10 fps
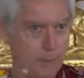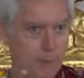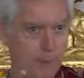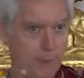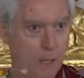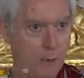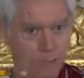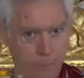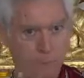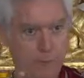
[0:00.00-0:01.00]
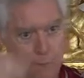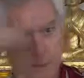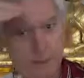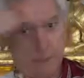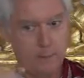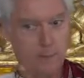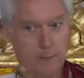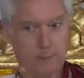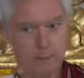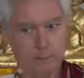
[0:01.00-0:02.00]
naturally follow if you feel,
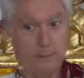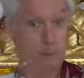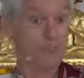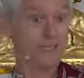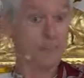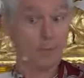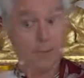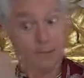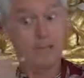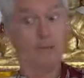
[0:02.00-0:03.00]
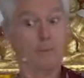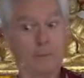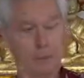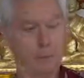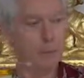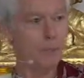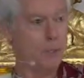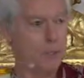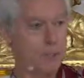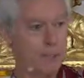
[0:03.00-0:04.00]
well, thank goodness I'm not like him. That means I'm
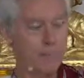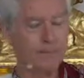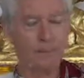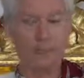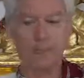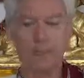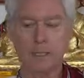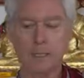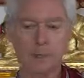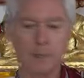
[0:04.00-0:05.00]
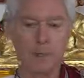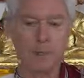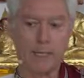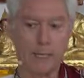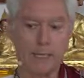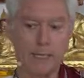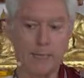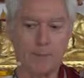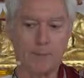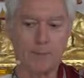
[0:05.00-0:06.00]
superior to him, right? So then we have
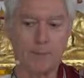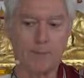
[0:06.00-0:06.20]
contempt.